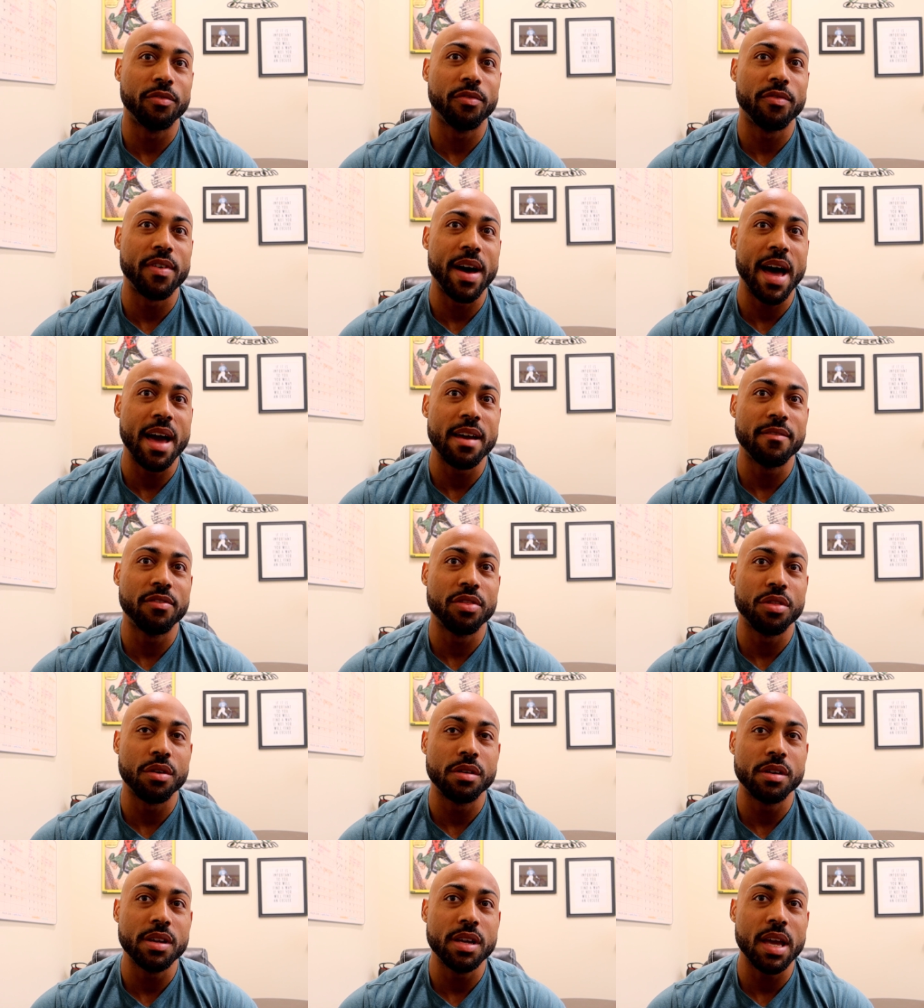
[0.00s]

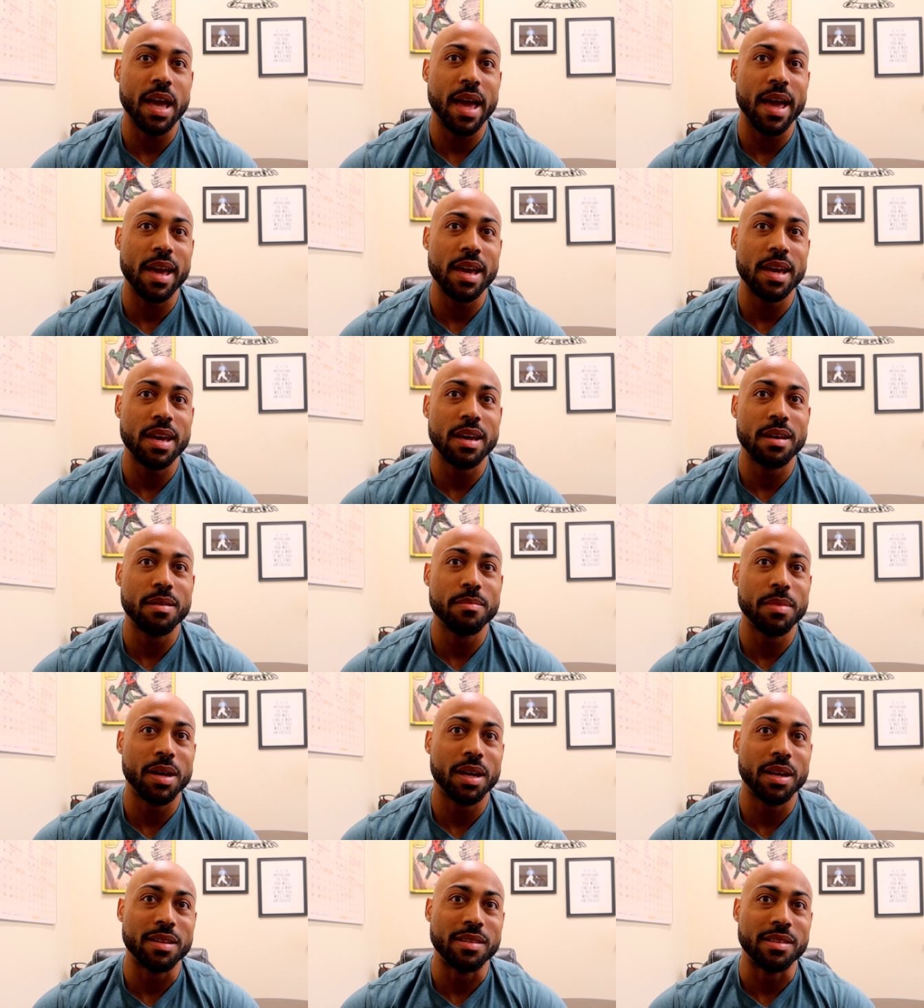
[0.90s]
5:30
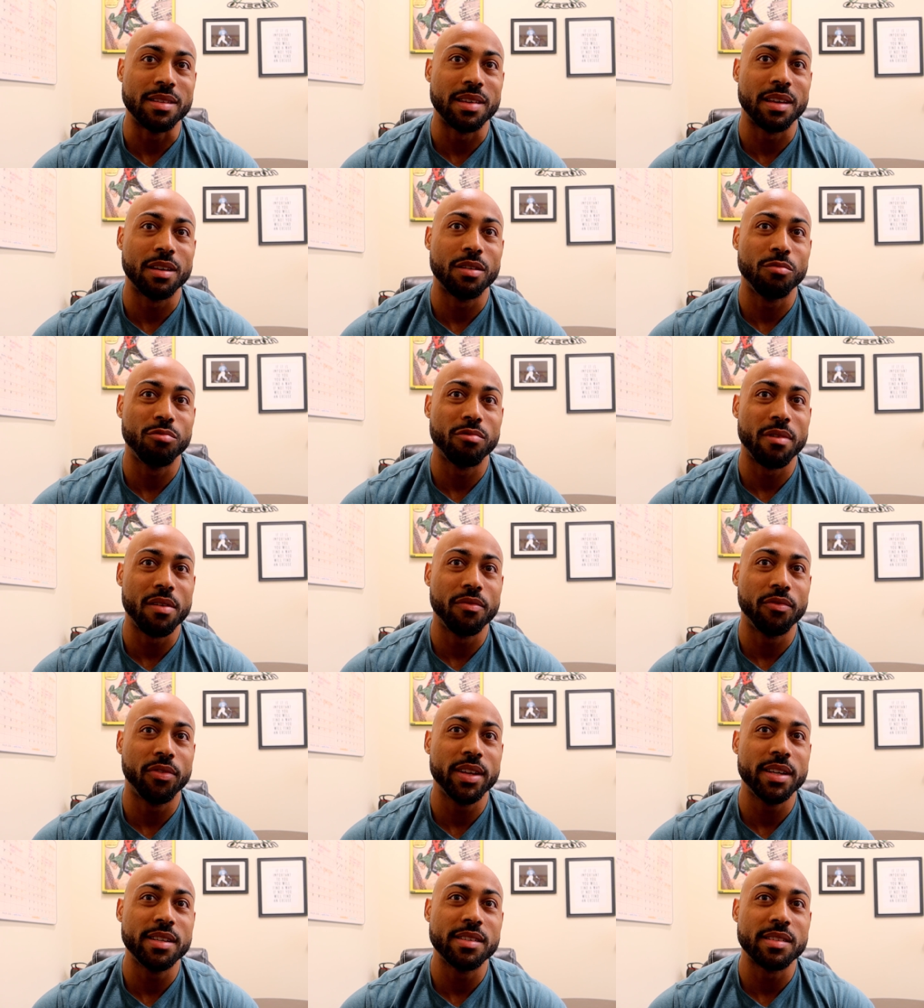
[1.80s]
a.m. until
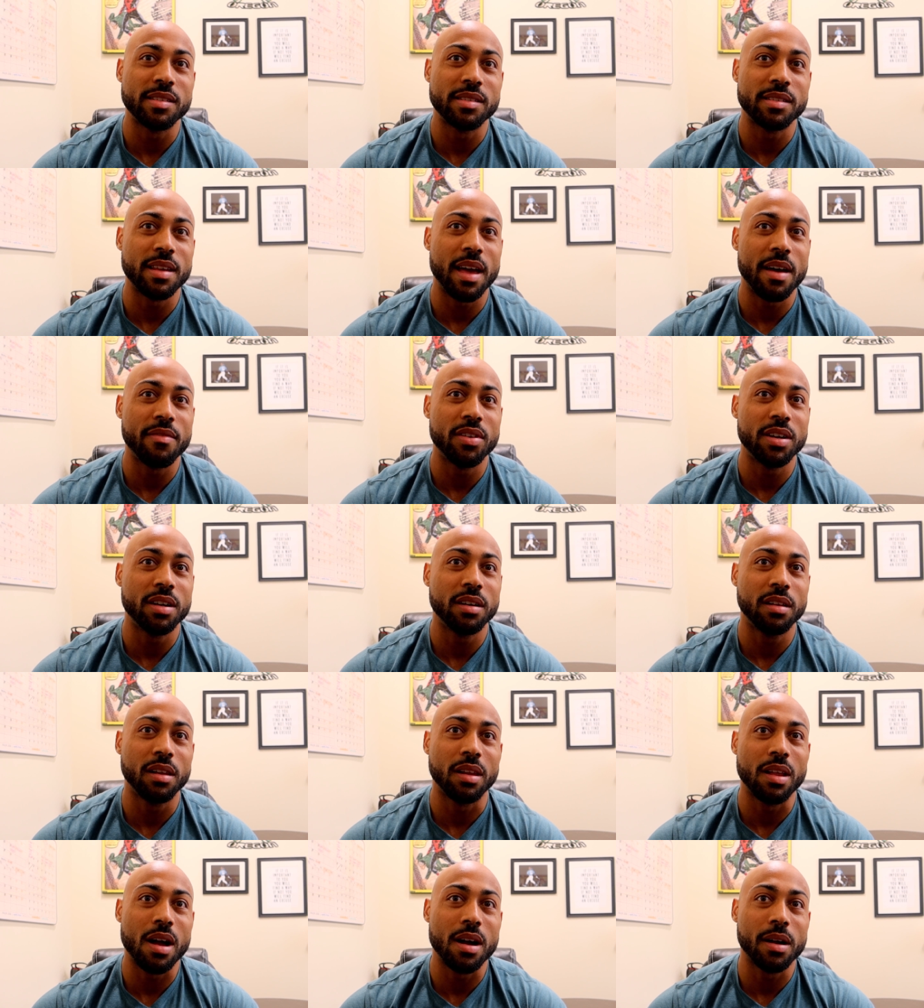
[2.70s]
roughly 7
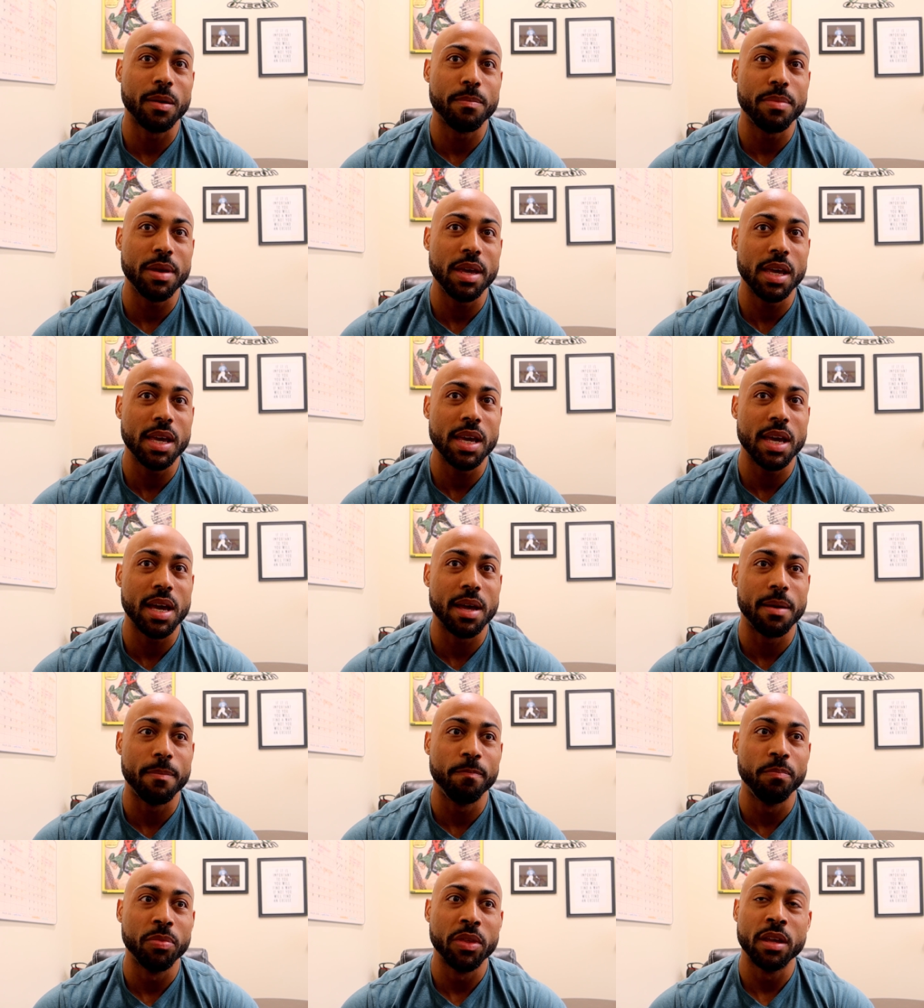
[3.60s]
o'clock
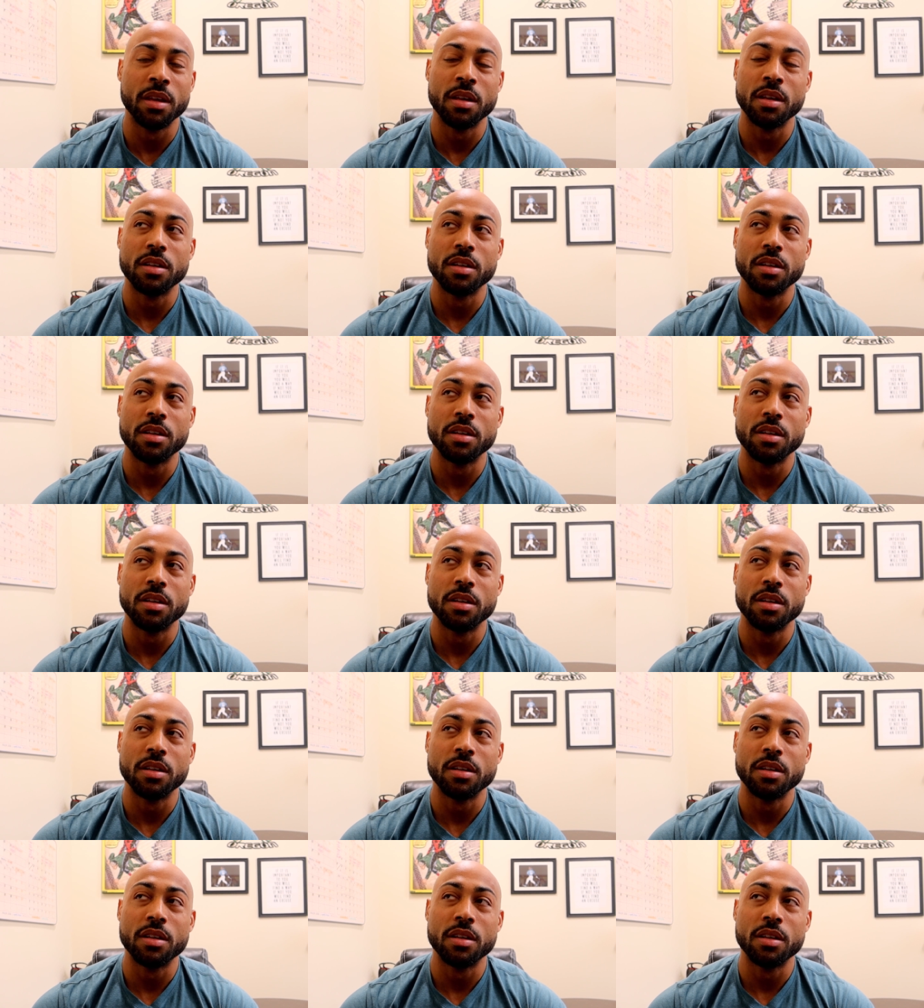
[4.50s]
p.m.